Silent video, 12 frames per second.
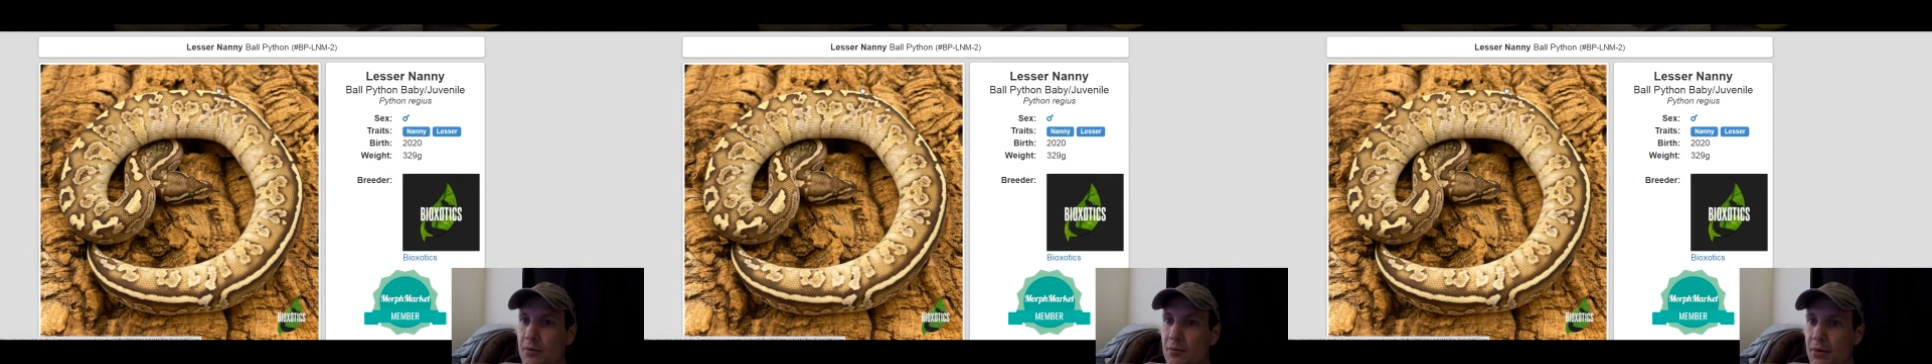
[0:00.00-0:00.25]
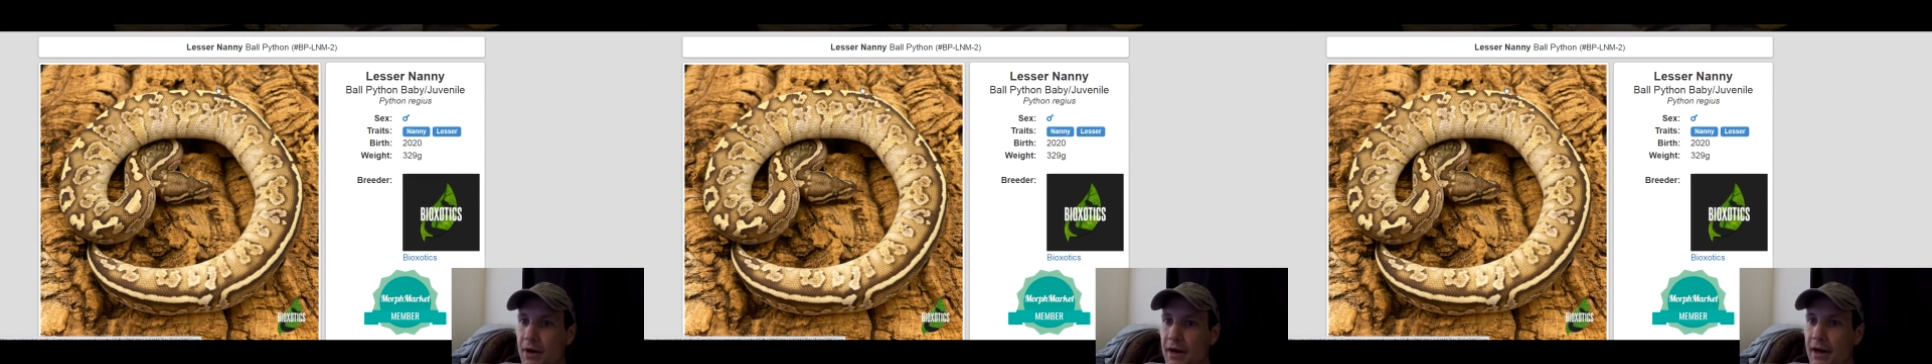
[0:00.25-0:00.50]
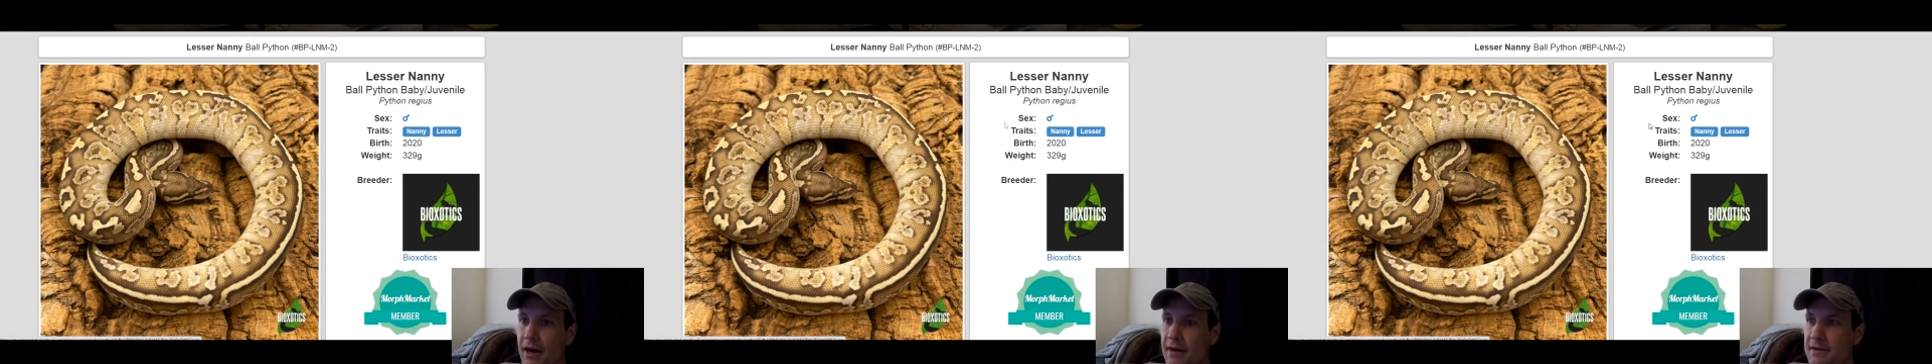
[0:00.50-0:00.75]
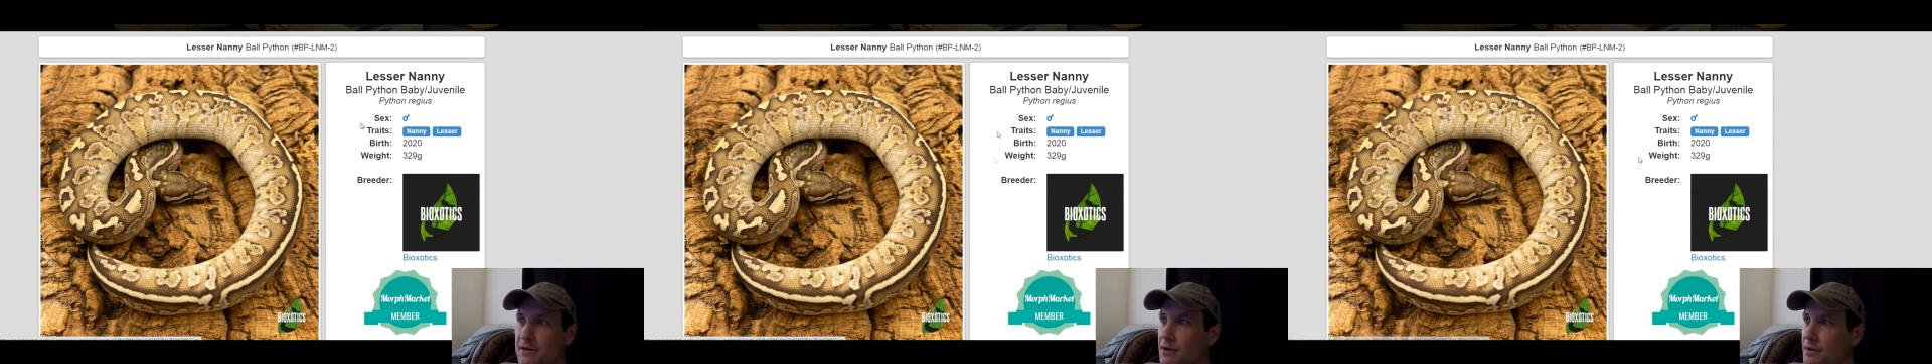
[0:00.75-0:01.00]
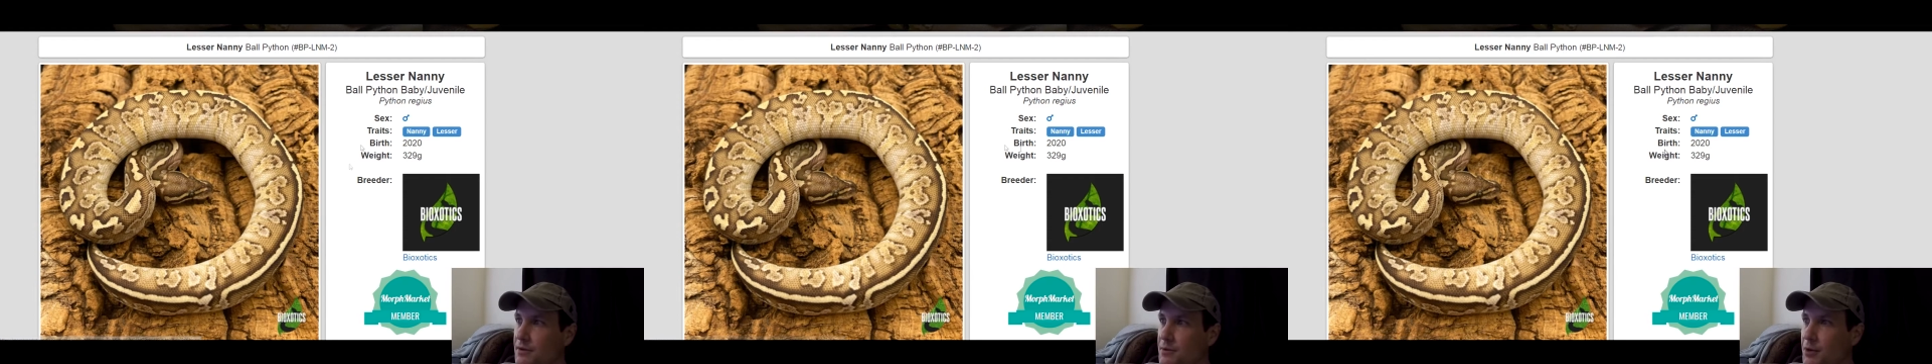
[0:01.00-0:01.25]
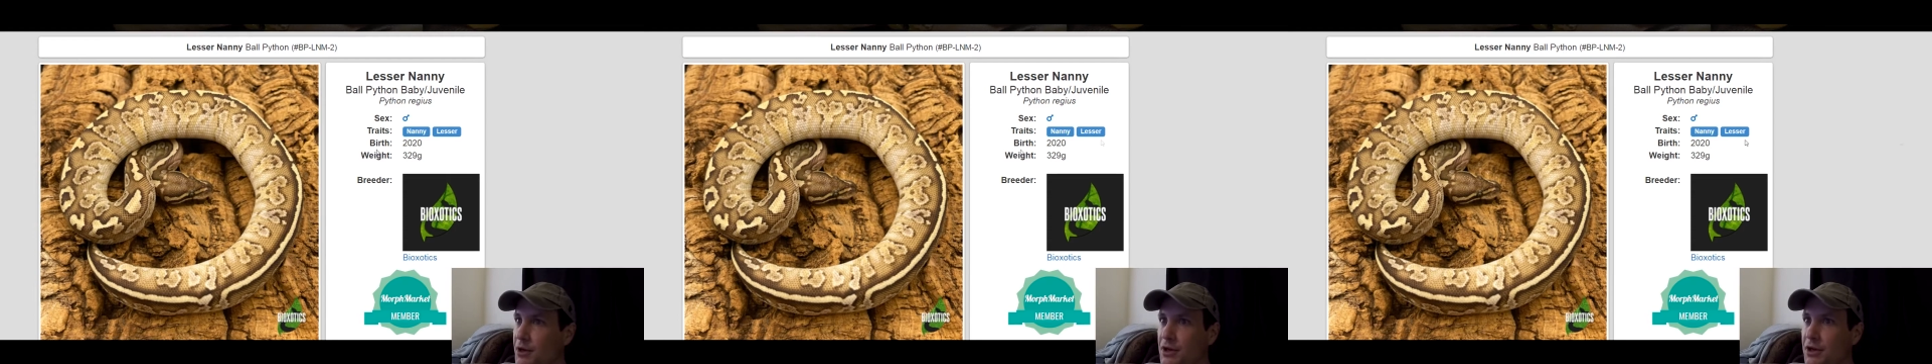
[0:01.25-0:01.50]
but this looks
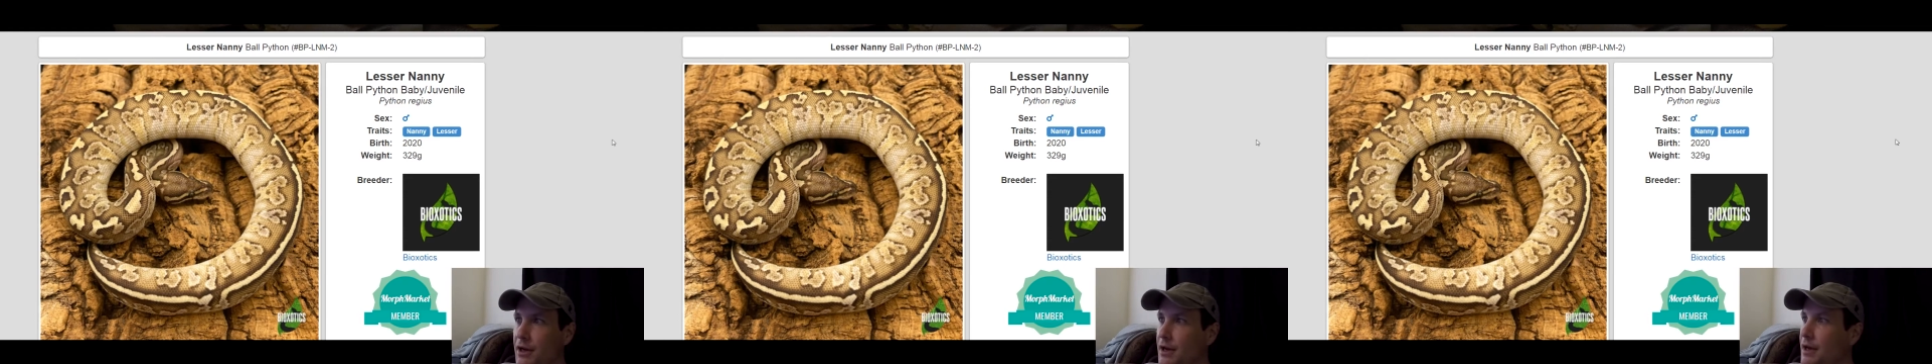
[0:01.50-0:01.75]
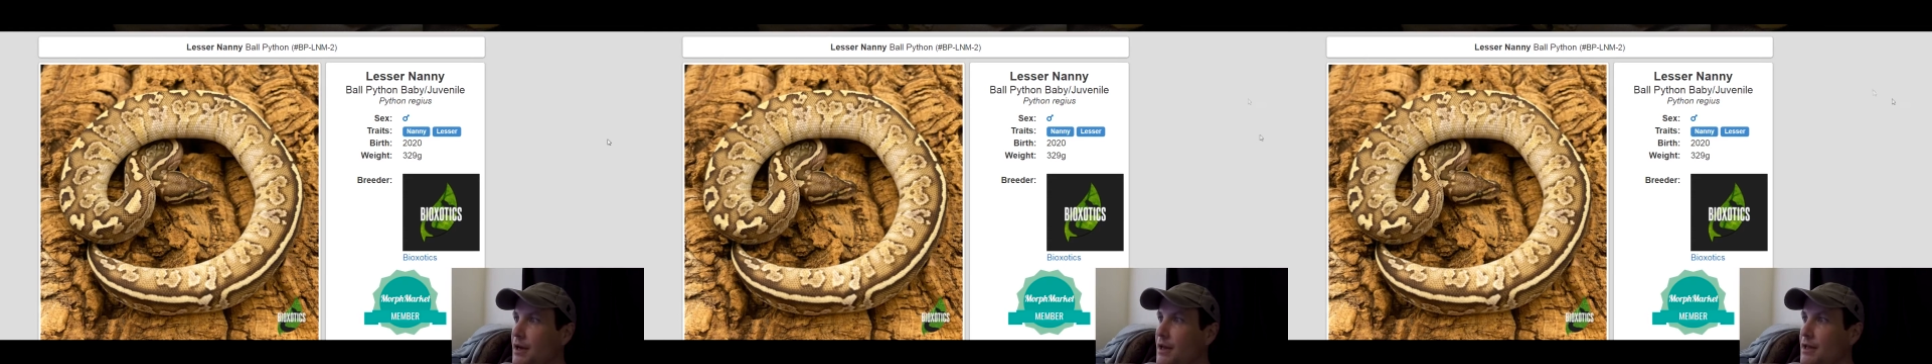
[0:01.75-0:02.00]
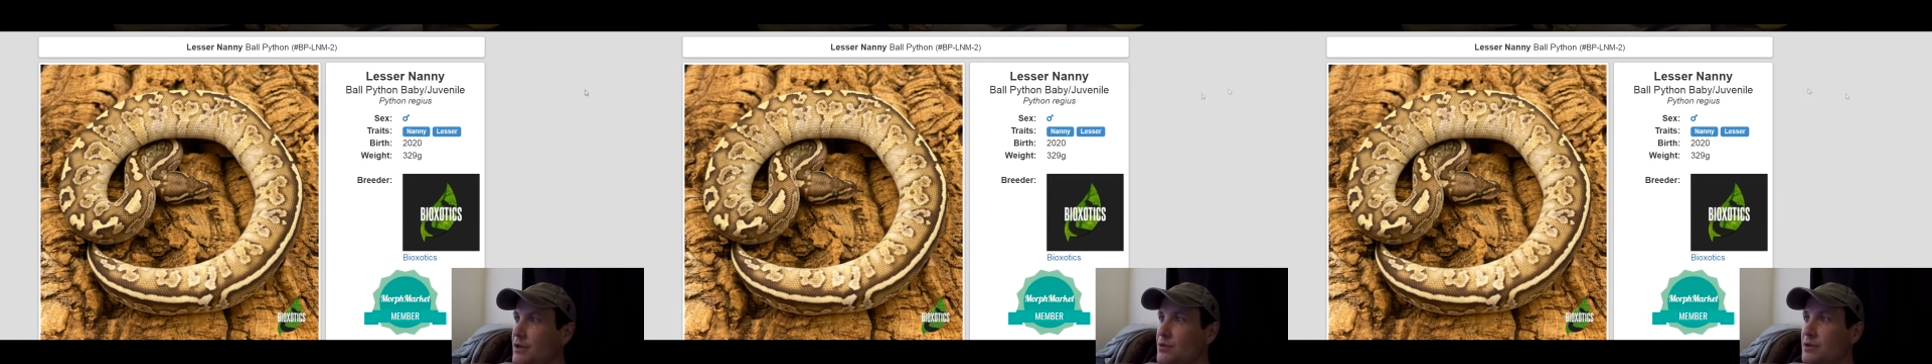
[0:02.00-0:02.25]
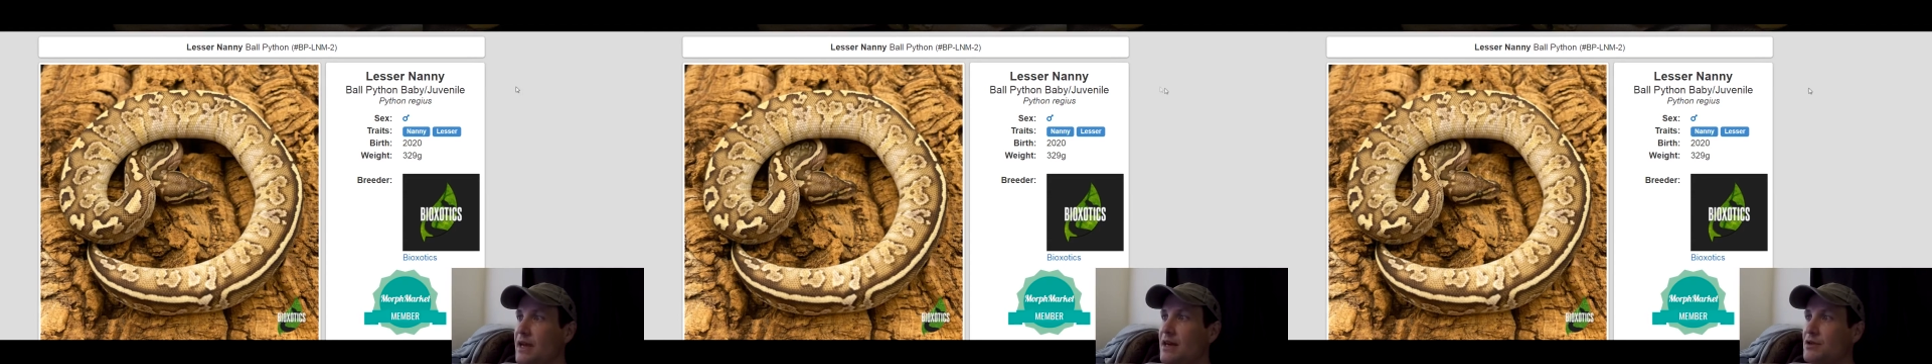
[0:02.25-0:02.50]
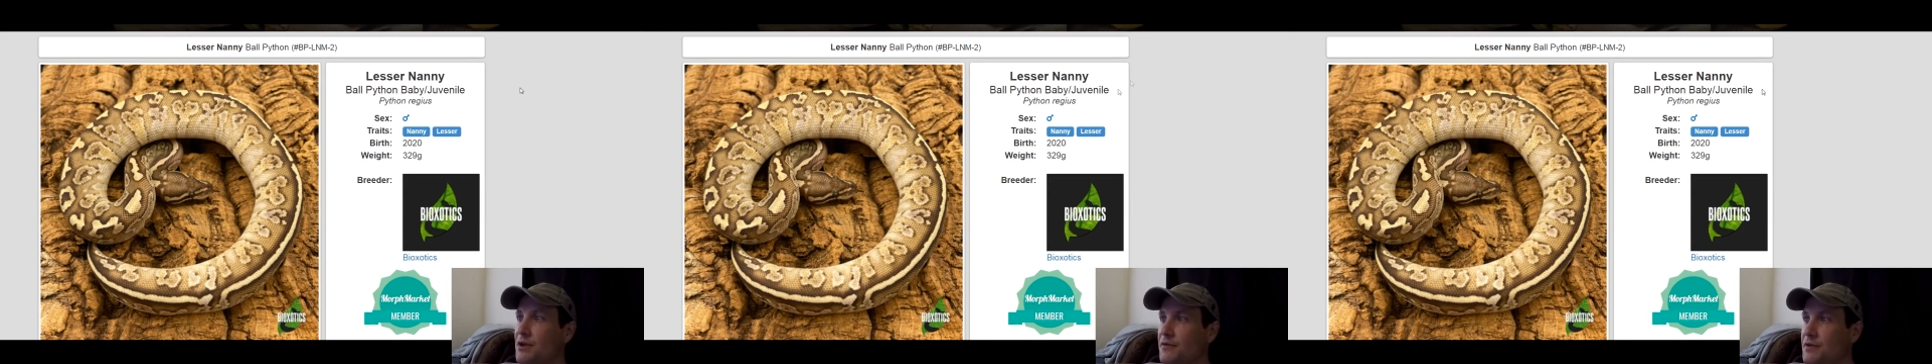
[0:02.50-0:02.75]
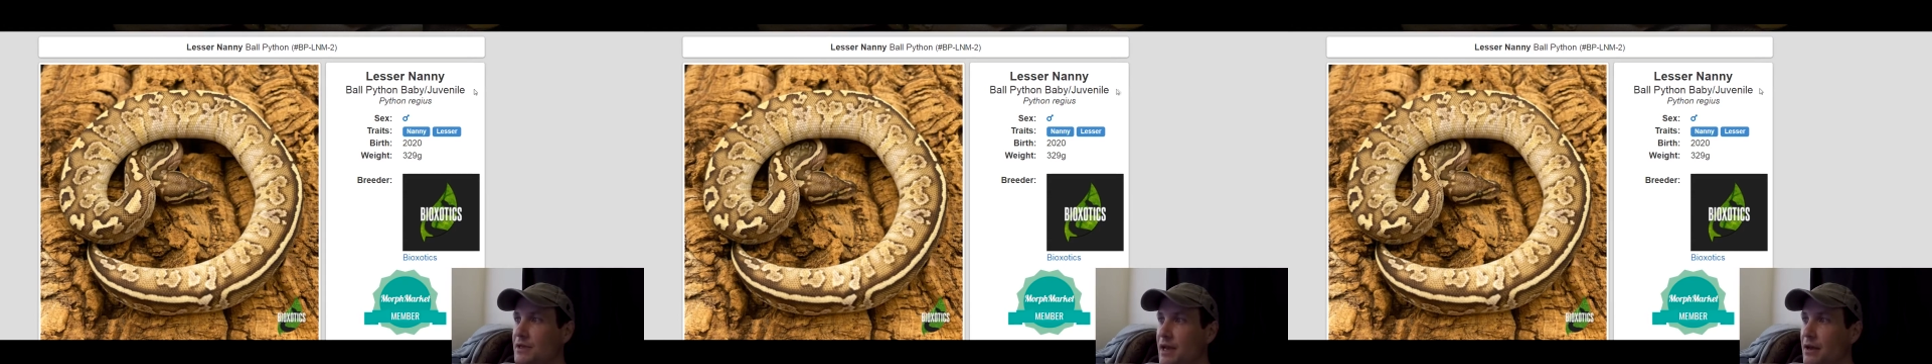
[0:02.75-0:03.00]
pretty good. This one's actually for
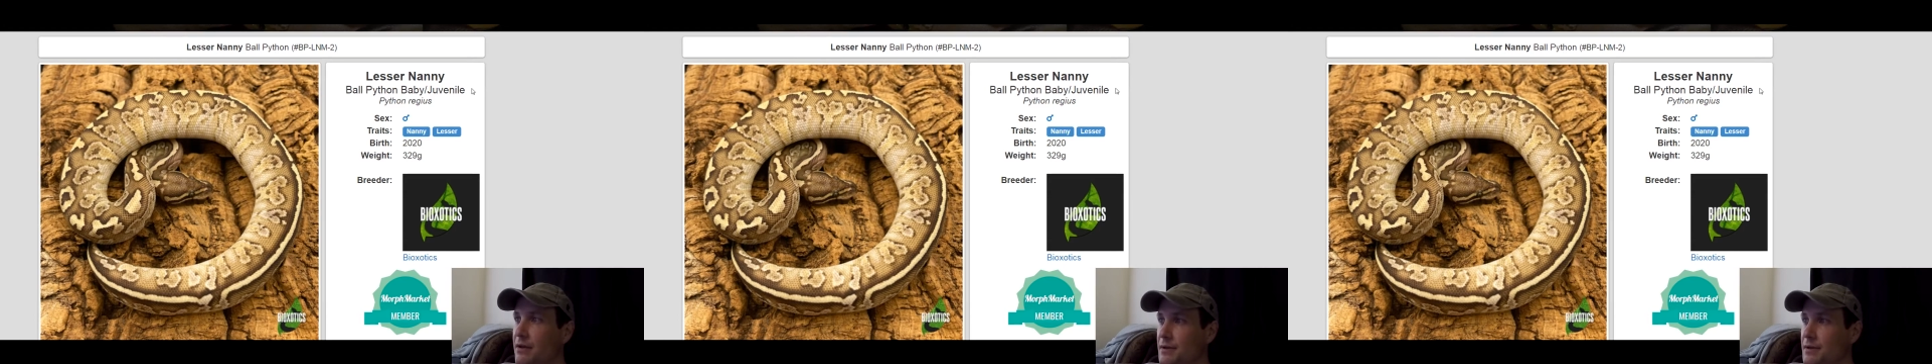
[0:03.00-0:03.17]
sale.